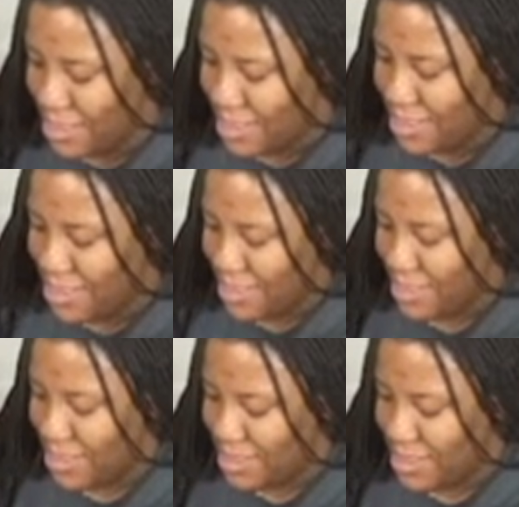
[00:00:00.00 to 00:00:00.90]

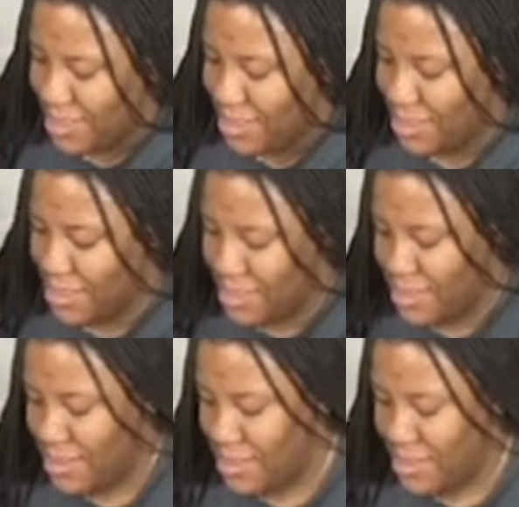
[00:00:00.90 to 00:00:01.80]

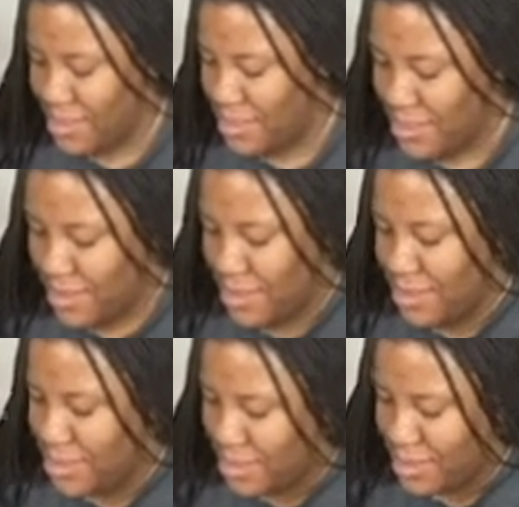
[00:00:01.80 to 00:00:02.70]

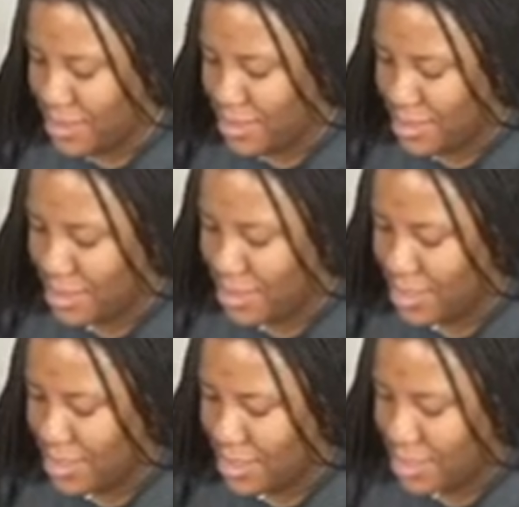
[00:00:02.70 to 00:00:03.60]

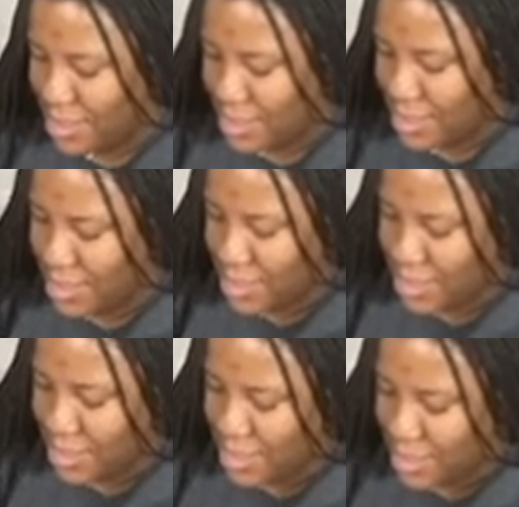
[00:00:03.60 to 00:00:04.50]

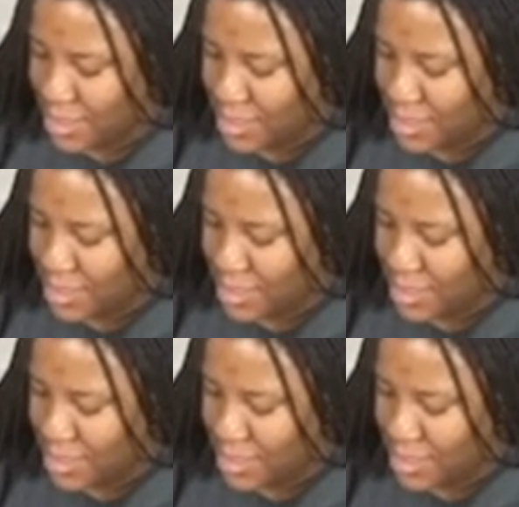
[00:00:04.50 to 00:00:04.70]
Nobody speaks.